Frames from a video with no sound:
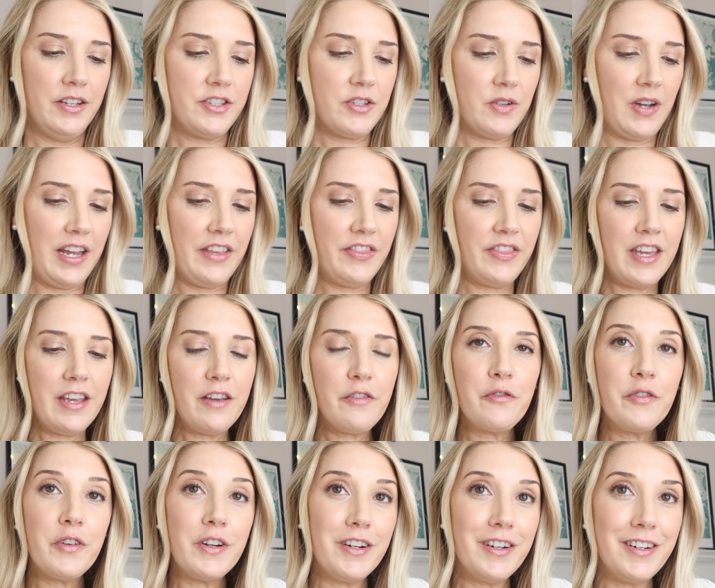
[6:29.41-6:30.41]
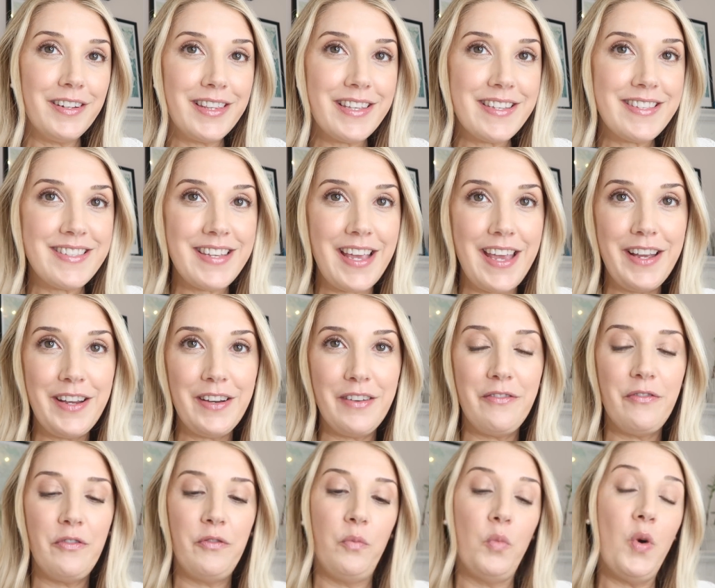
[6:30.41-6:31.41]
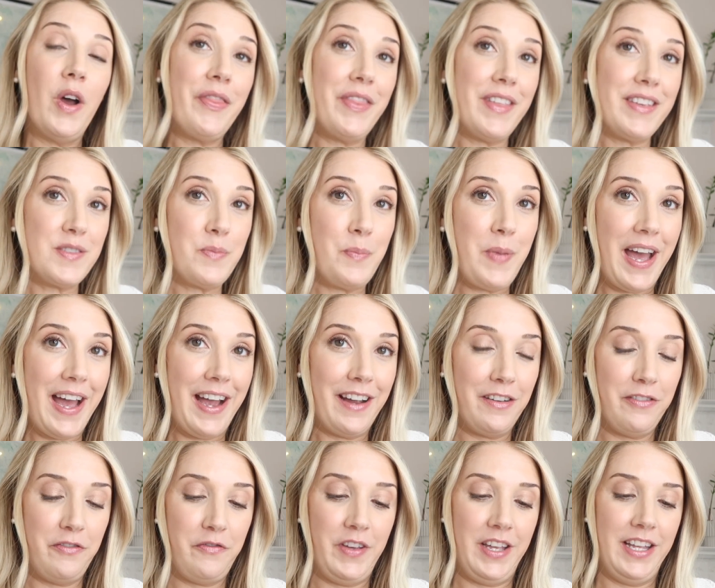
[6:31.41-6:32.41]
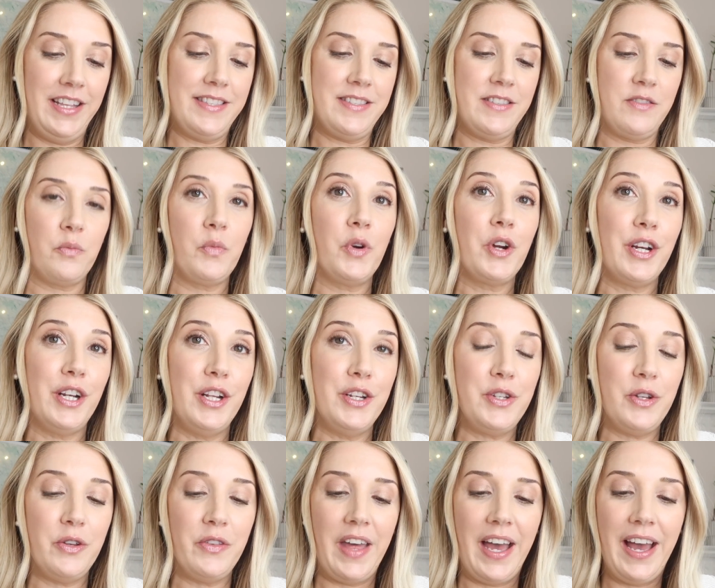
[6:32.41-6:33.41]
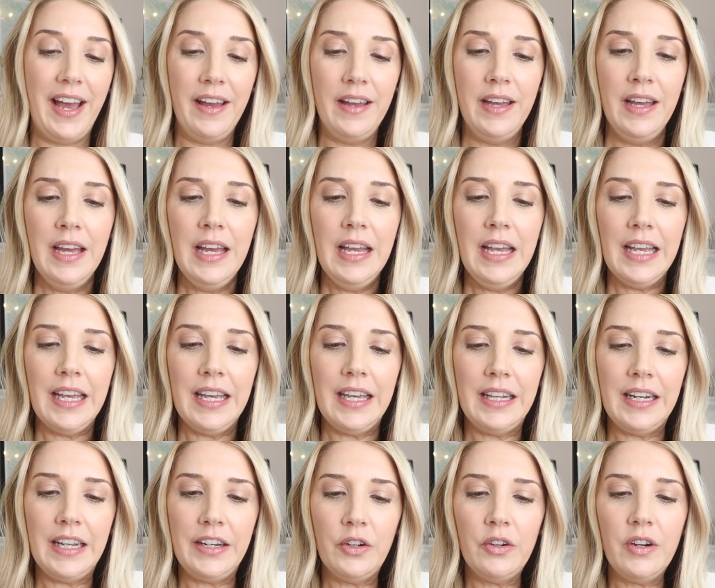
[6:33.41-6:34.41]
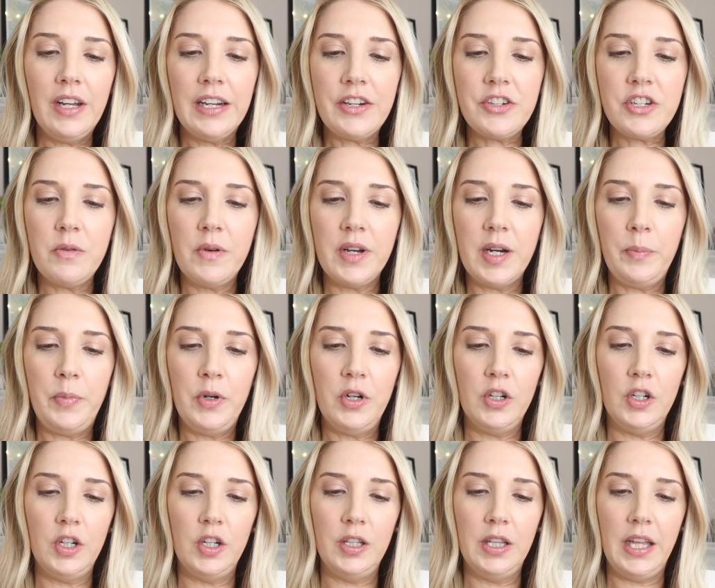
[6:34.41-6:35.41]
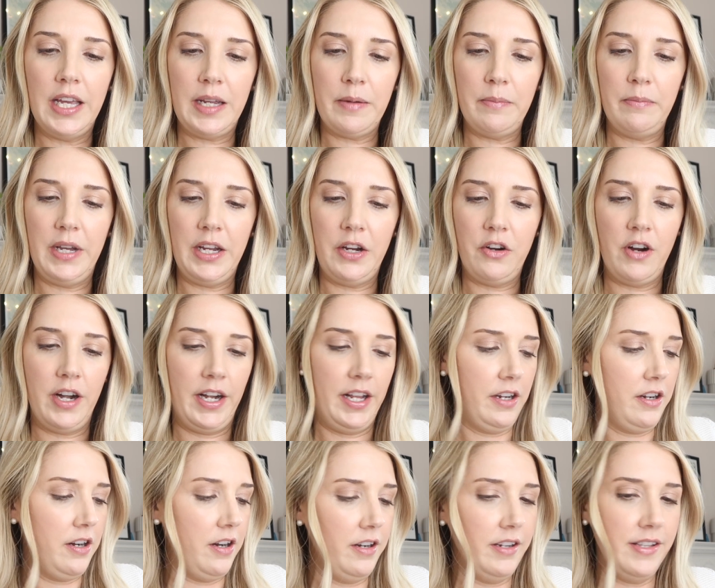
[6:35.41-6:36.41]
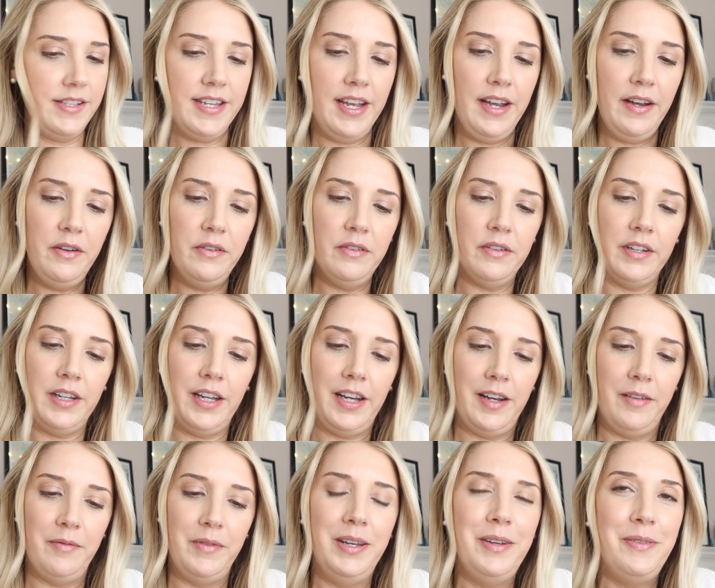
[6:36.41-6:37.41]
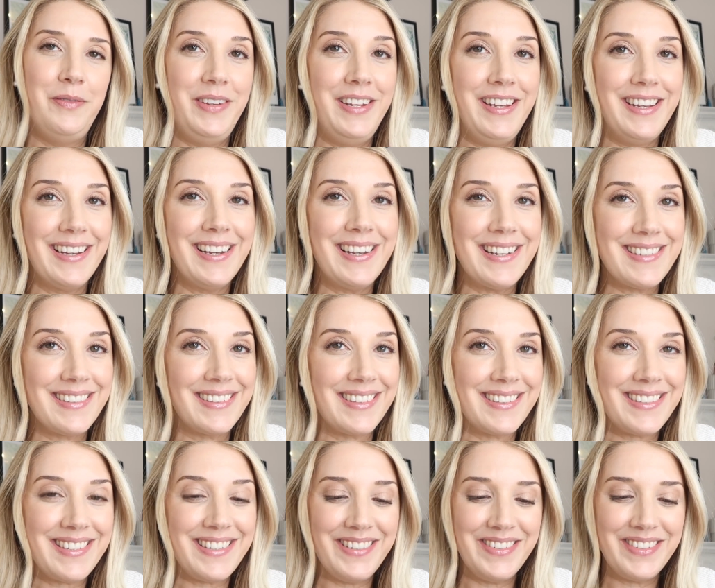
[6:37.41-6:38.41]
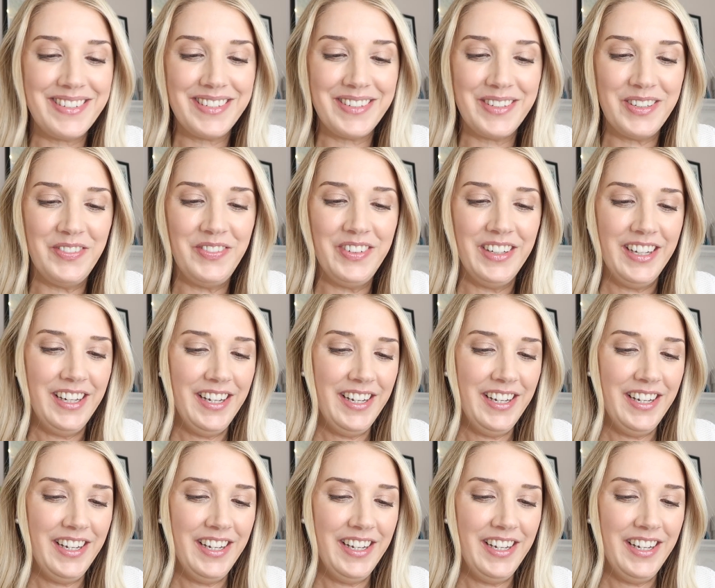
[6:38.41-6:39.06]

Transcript: So I think for the sake of what this bag fits, we're gonna do that. And I don't actually wanna pull like my credit cards out because it's YouTube.